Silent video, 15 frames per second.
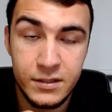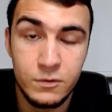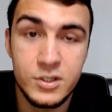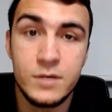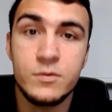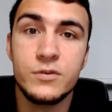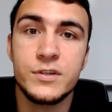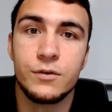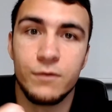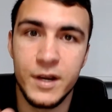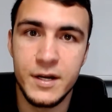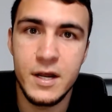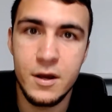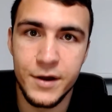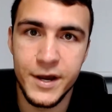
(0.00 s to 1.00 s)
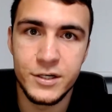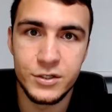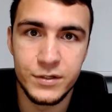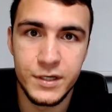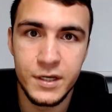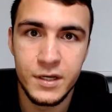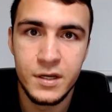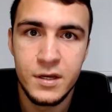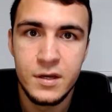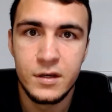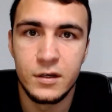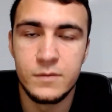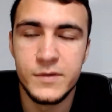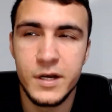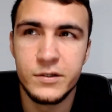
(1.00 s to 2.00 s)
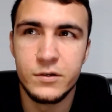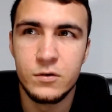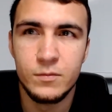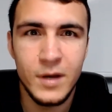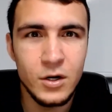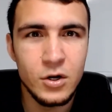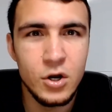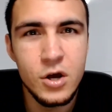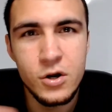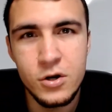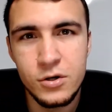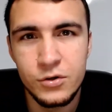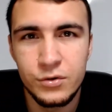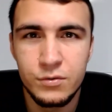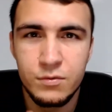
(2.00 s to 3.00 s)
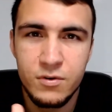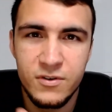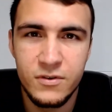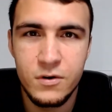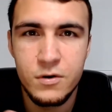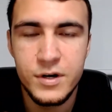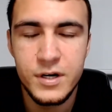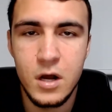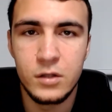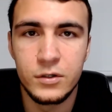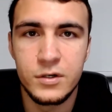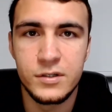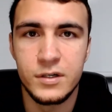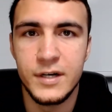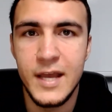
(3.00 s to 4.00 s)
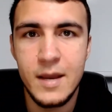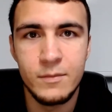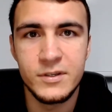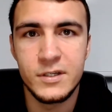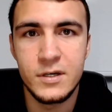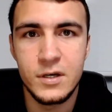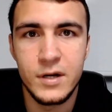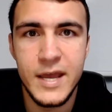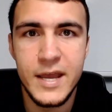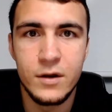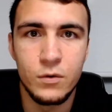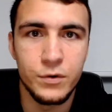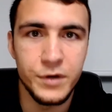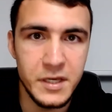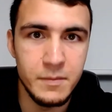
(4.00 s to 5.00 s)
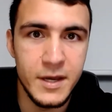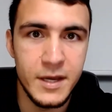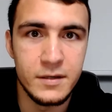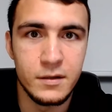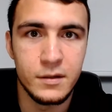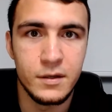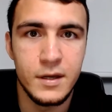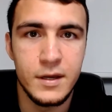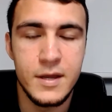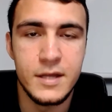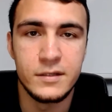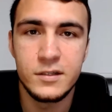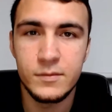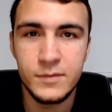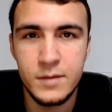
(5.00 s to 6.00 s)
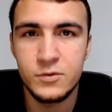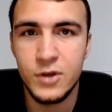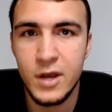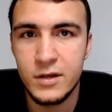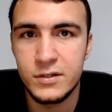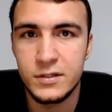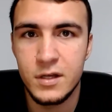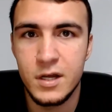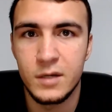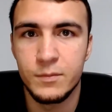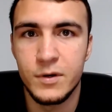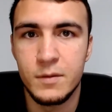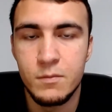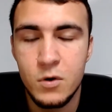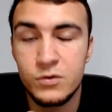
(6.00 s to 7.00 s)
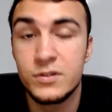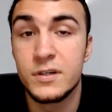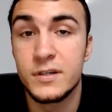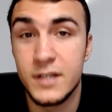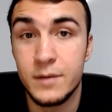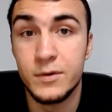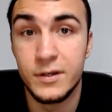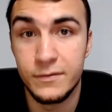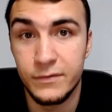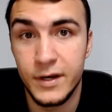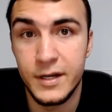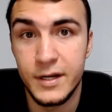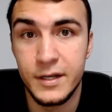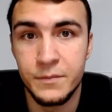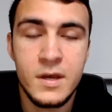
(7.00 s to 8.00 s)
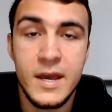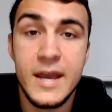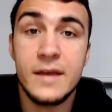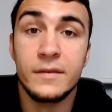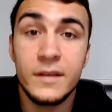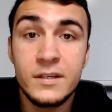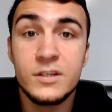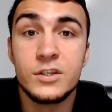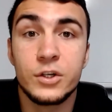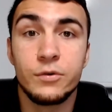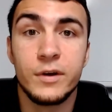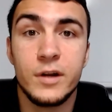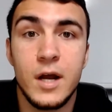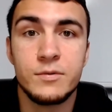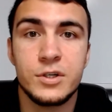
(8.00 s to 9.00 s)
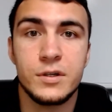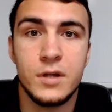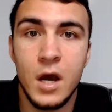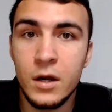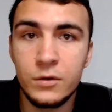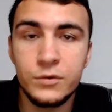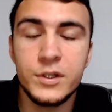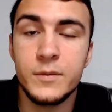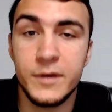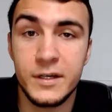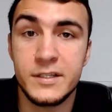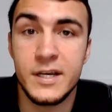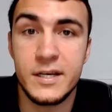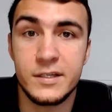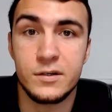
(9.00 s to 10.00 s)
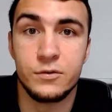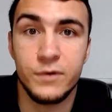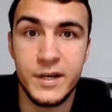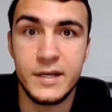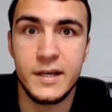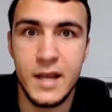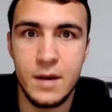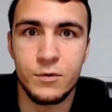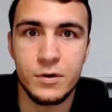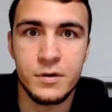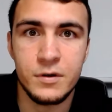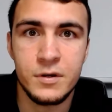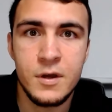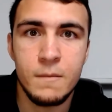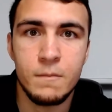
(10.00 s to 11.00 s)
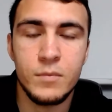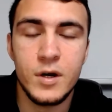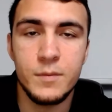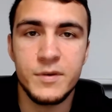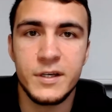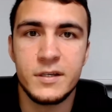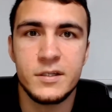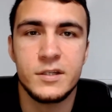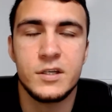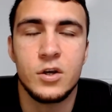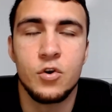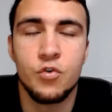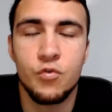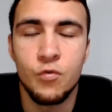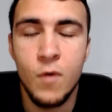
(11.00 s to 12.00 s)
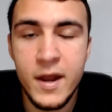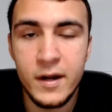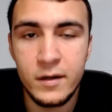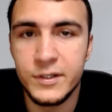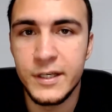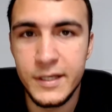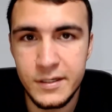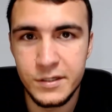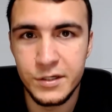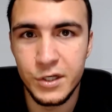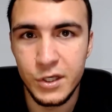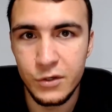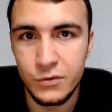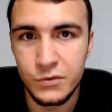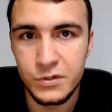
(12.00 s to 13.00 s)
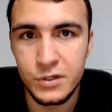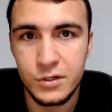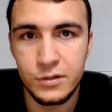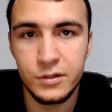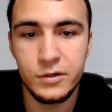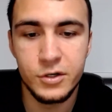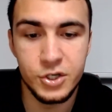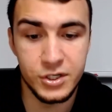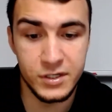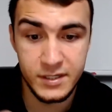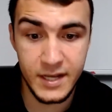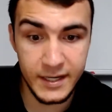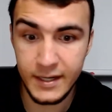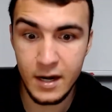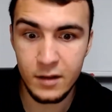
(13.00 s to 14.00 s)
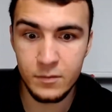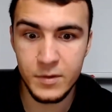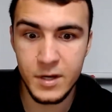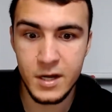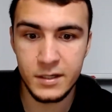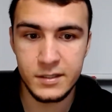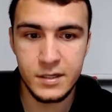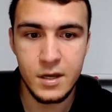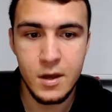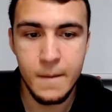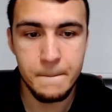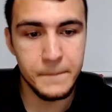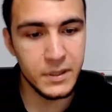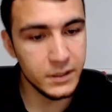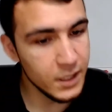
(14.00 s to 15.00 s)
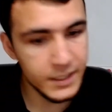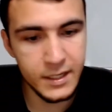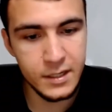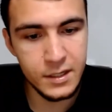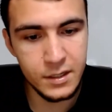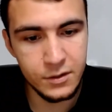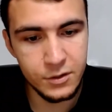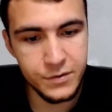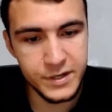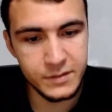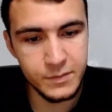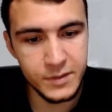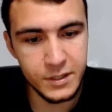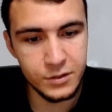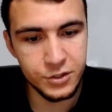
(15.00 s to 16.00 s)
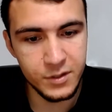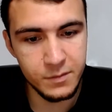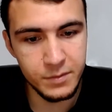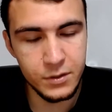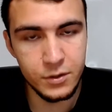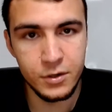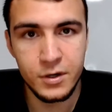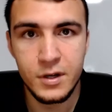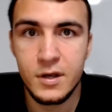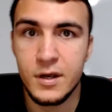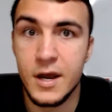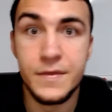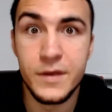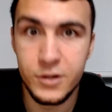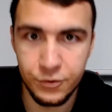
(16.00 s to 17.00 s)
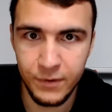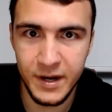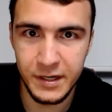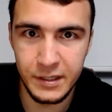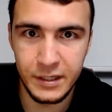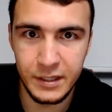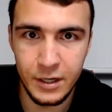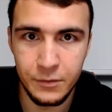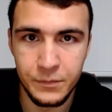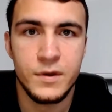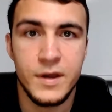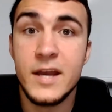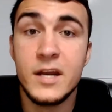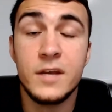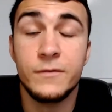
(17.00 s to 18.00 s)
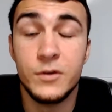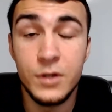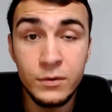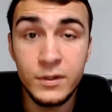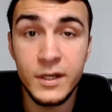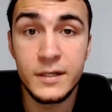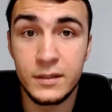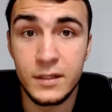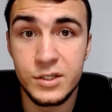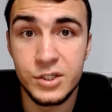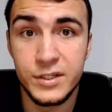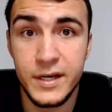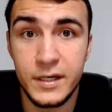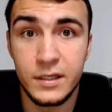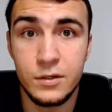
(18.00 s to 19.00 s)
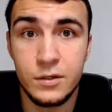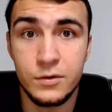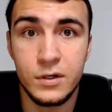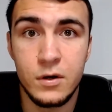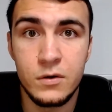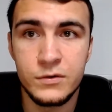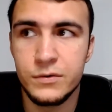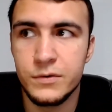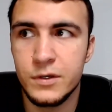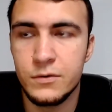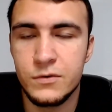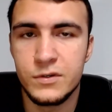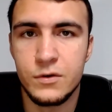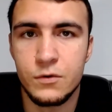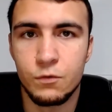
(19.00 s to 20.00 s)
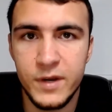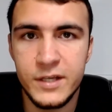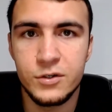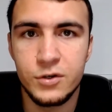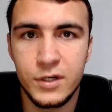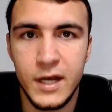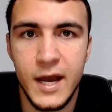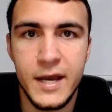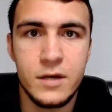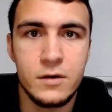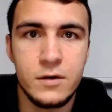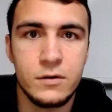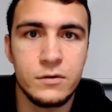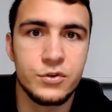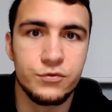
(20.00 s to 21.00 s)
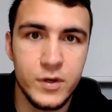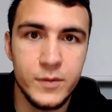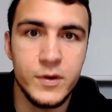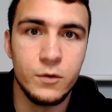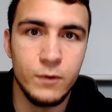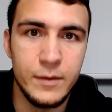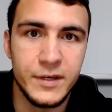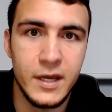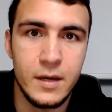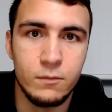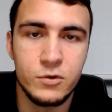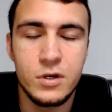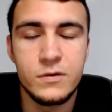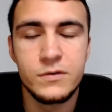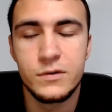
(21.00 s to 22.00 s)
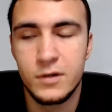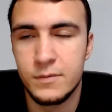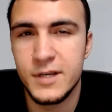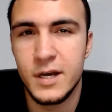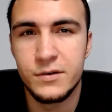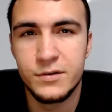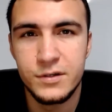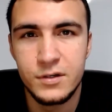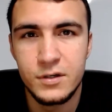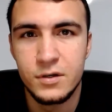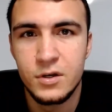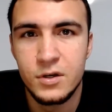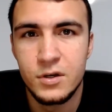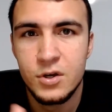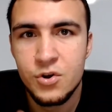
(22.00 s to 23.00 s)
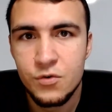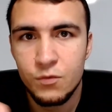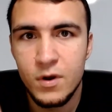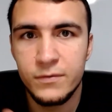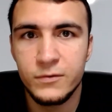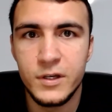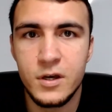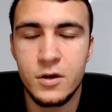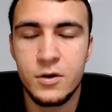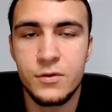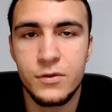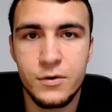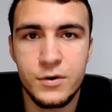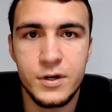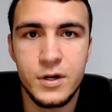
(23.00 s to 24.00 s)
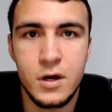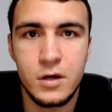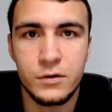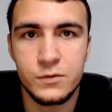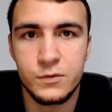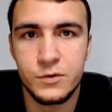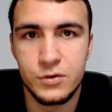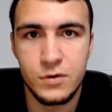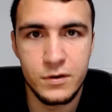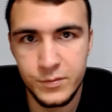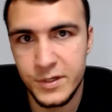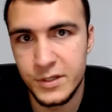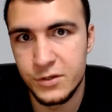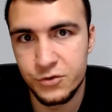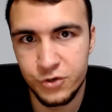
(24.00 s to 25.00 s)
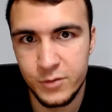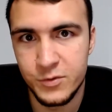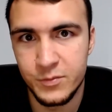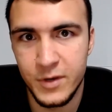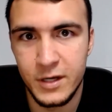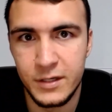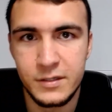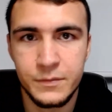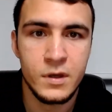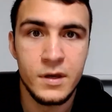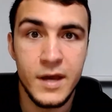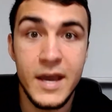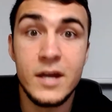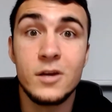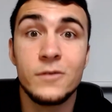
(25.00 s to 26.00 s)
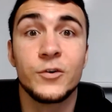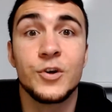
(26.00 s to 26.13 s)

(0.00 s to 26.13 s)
which I'm using right now actually, comes out to about $130 on Amazon and or eBay, and sometimes they're out of stock, but most of the time you can find it. And this is a great option not only because it has a great camera, but because it's incredibly easy to use. You literally just take it out of the box, plug it into your USB in your computer, and then you're ready to go. And if you don't like the Logitech, you can also use the Razer Kaio streaming webcam, which also comes out to roughly $130, which will also be in the description box. And if you're